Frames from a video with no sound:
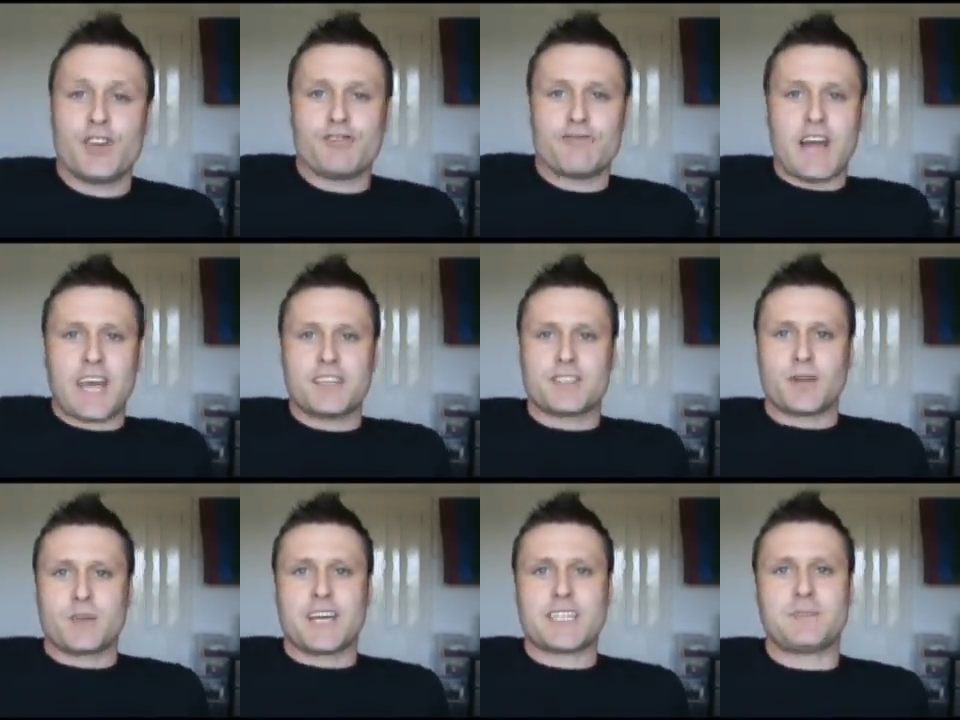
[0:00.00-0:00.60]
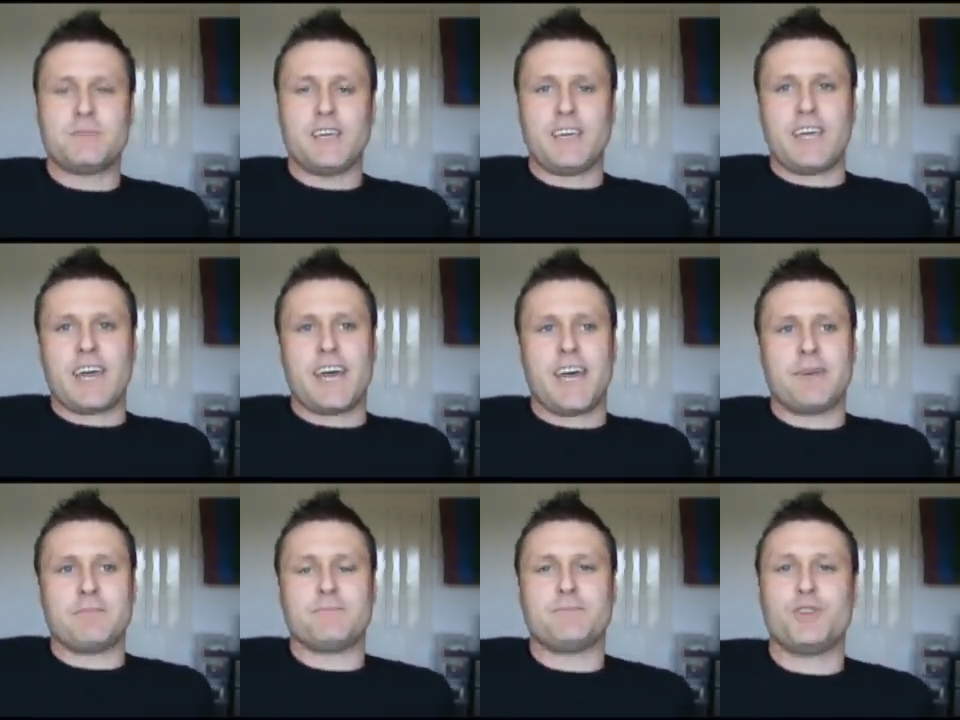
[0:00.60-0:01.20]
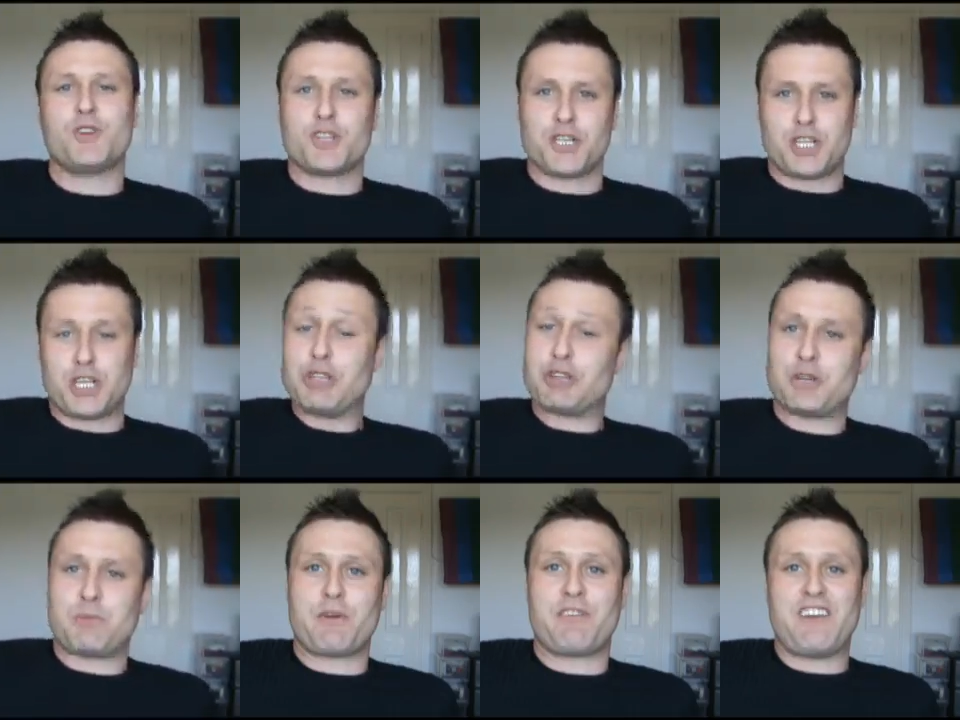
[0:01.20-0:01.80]
Right, so that's me,
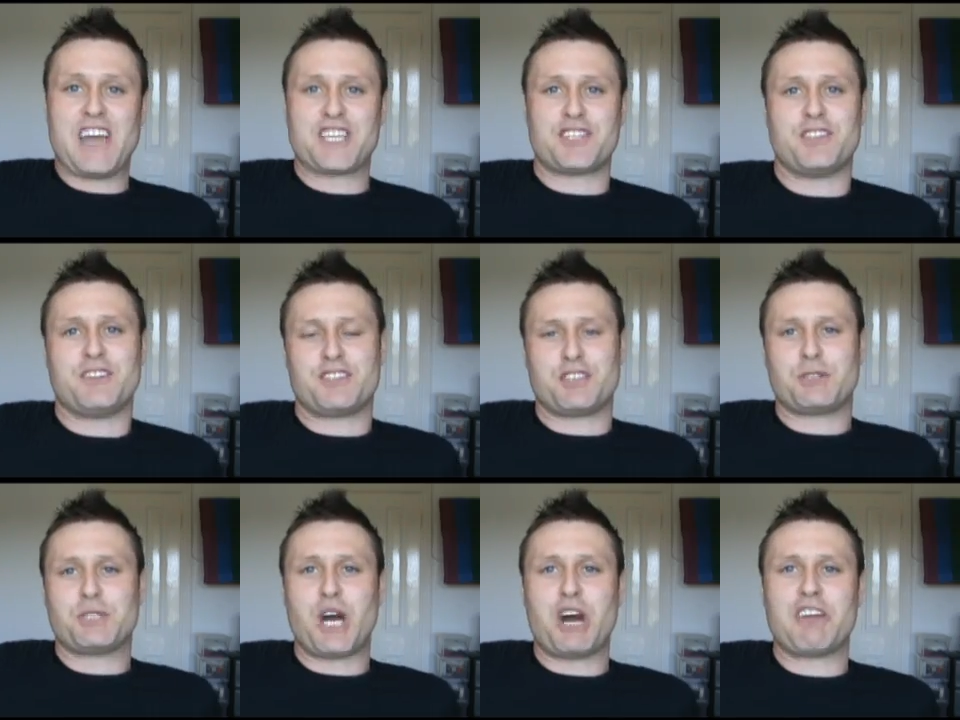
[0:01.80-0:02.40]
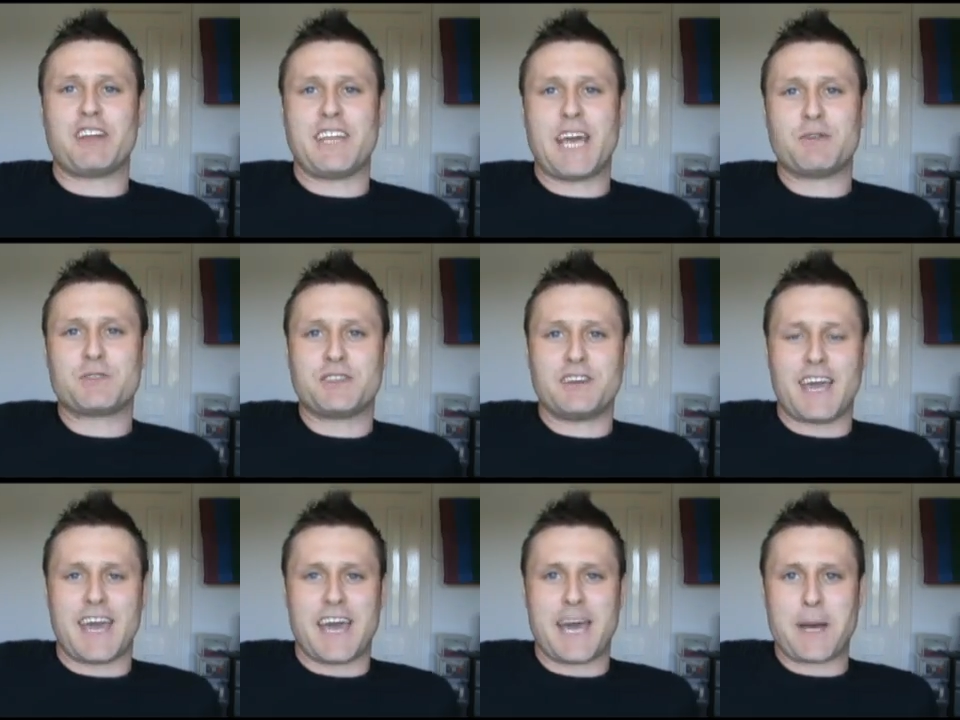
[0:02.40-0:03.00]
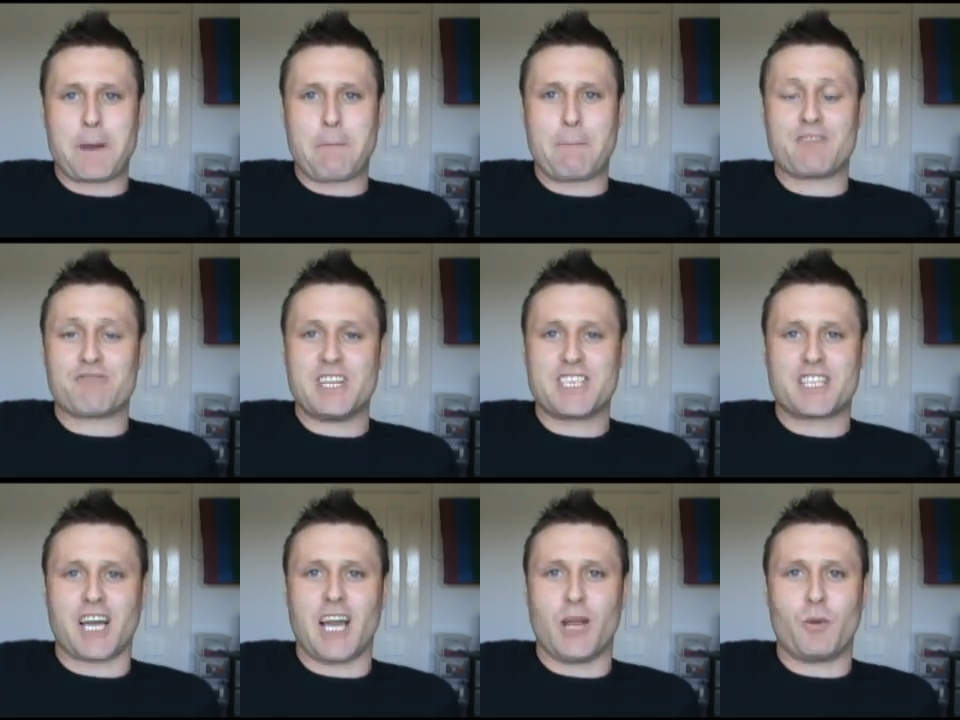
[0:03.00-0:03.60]
another professional tutorial how to
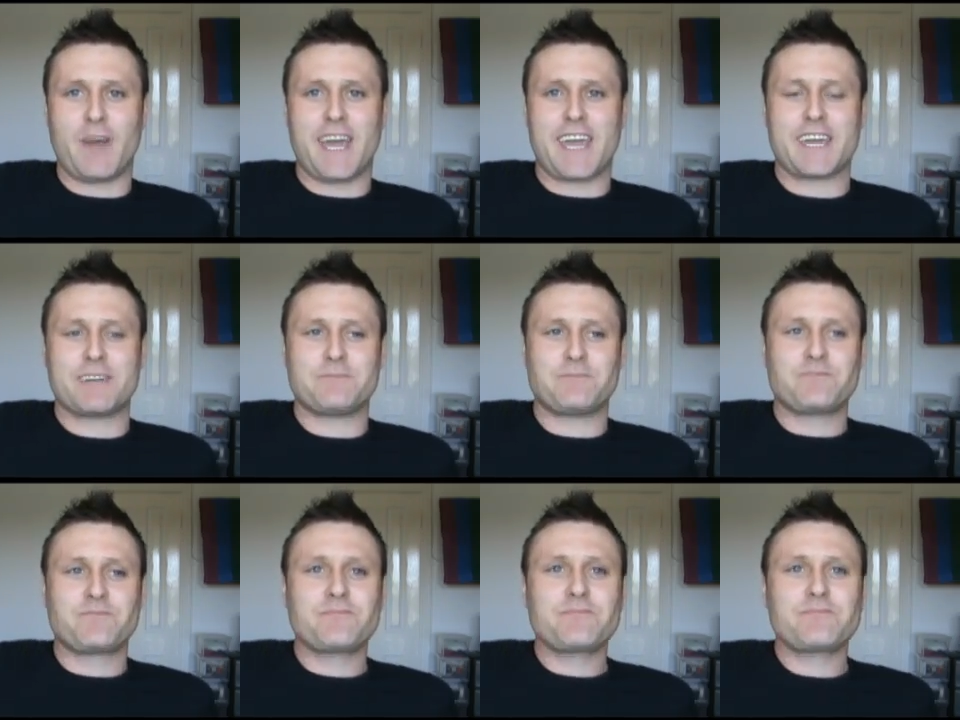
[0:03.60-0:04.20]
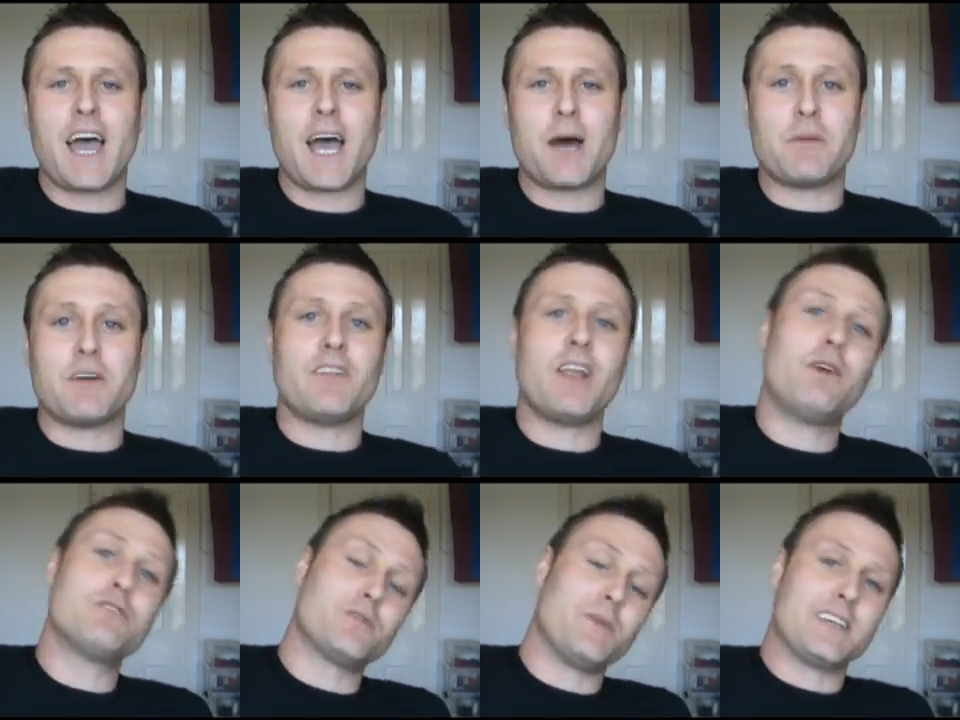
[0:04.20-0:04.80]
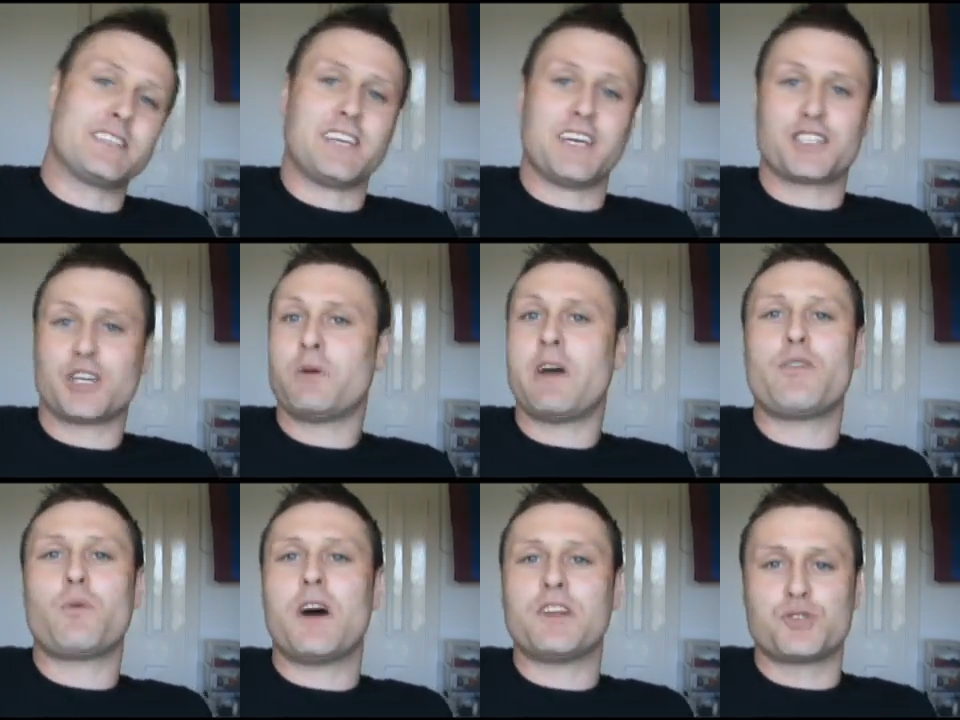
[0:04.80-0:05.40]
restyle a wig. I have a load of wigs there, so
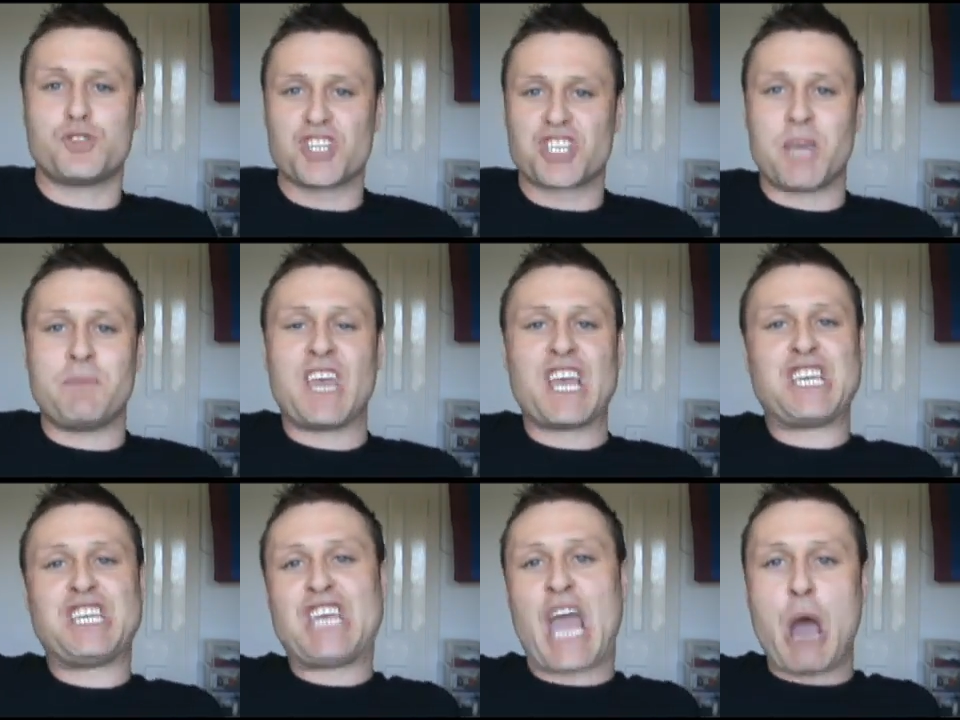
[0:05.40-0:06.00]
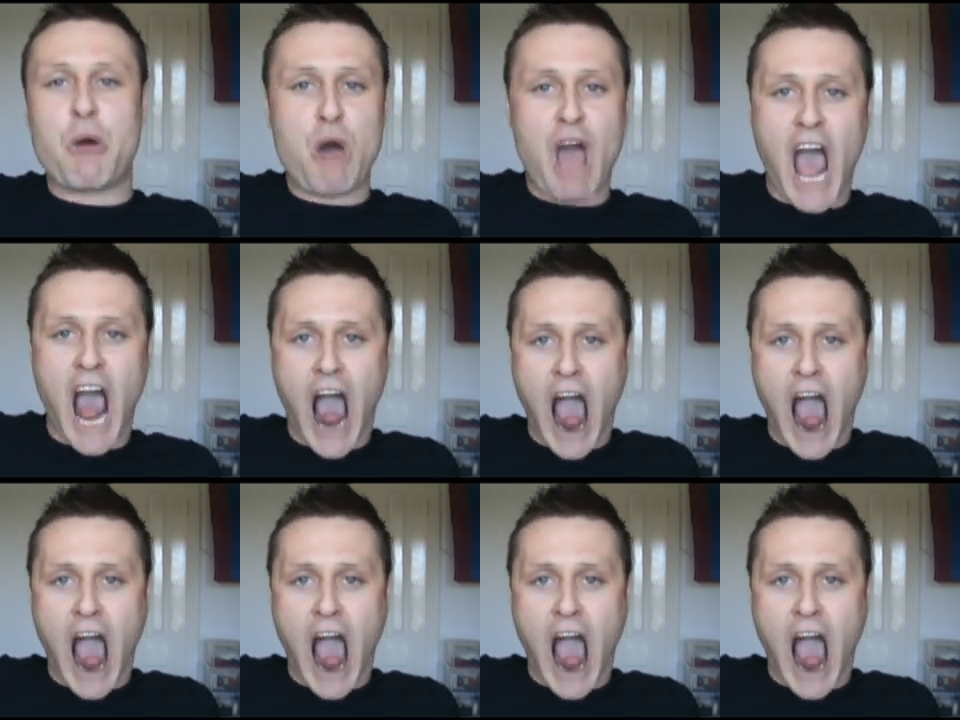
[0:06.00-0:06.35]
whoever wants to just give me a show.